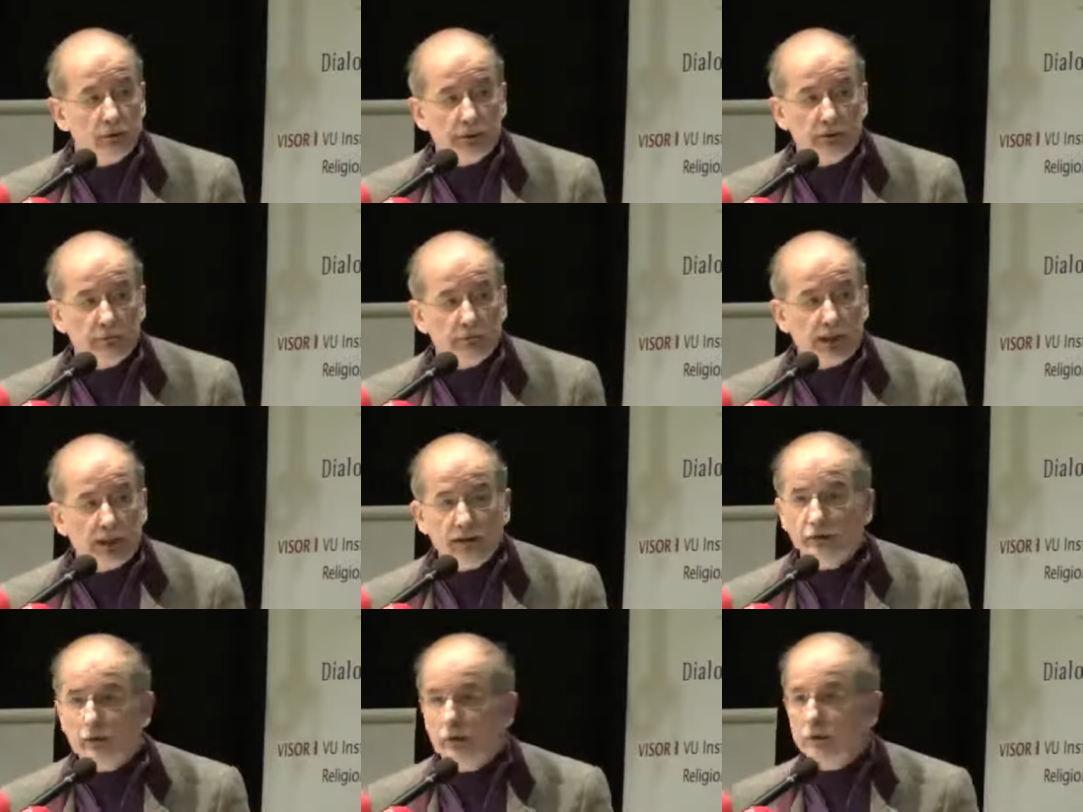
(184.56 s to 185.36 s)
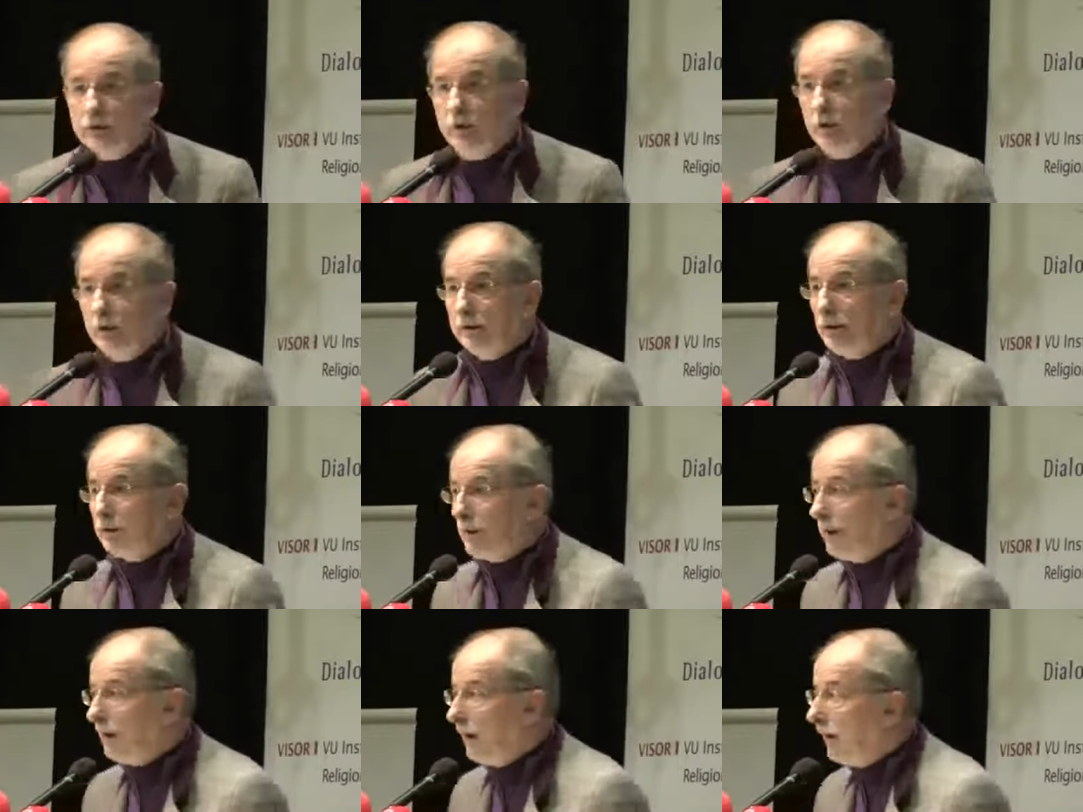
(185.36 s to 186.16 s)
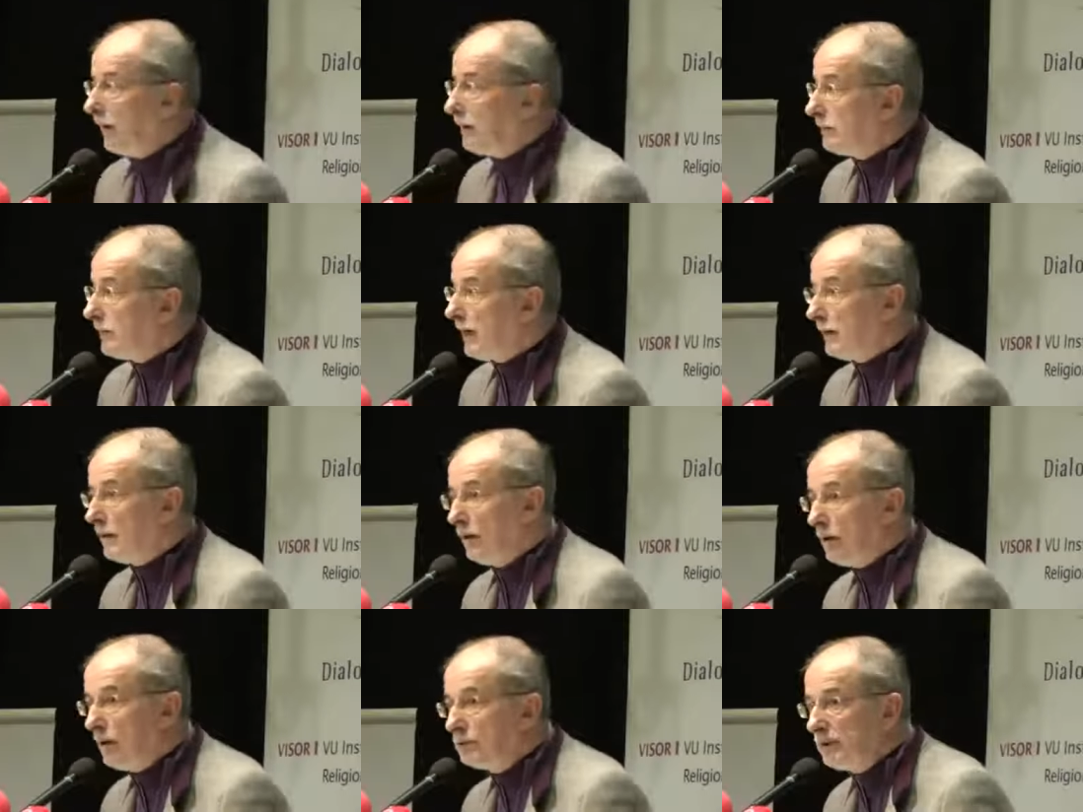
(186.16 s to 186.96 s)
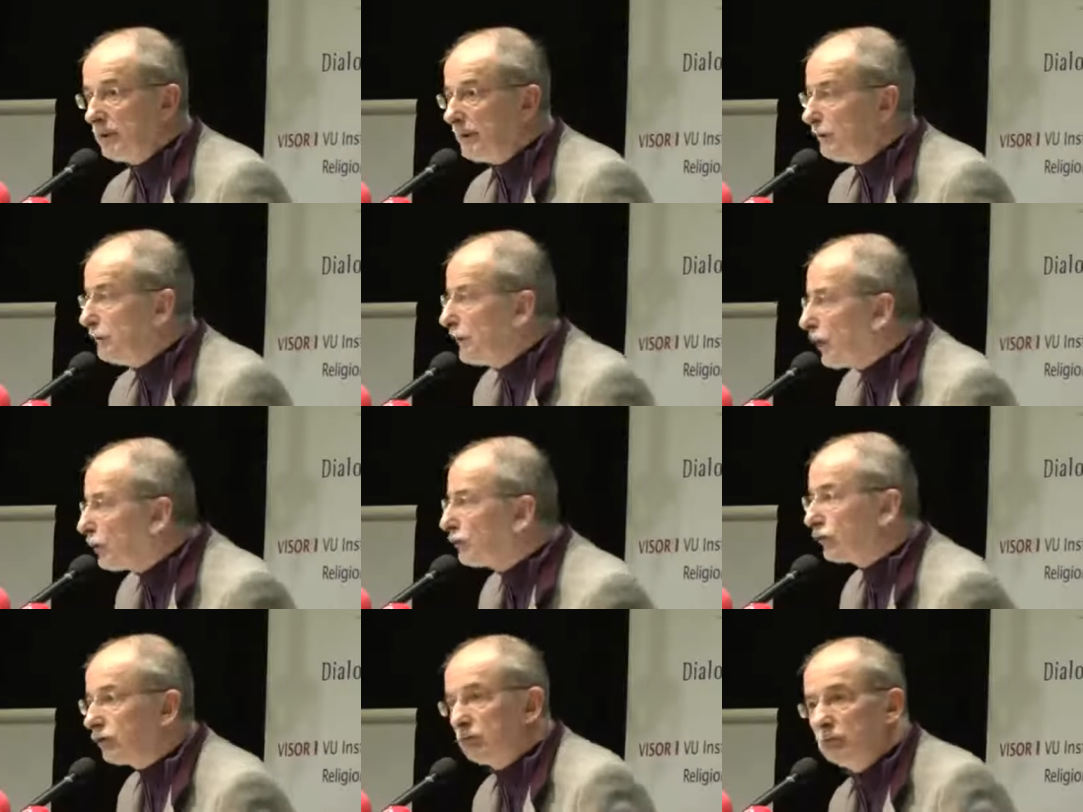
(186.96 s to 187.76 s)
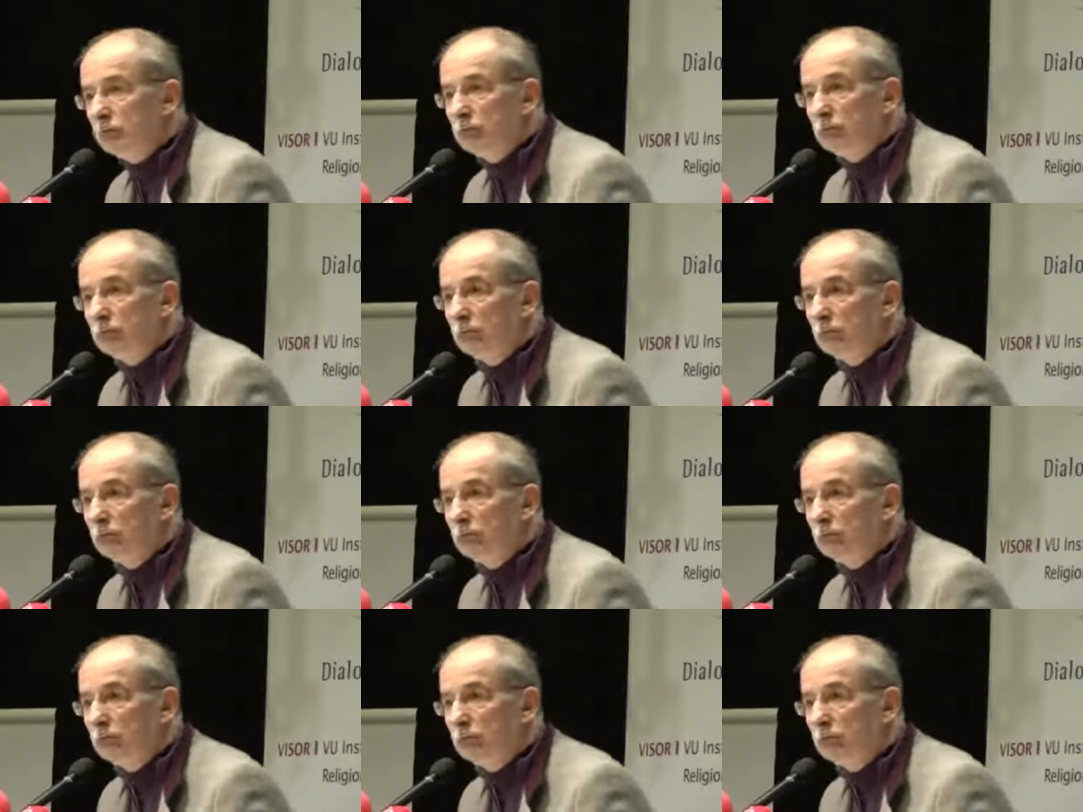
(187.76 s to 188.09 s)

look in Flanders, they say, oh no, only Dutch.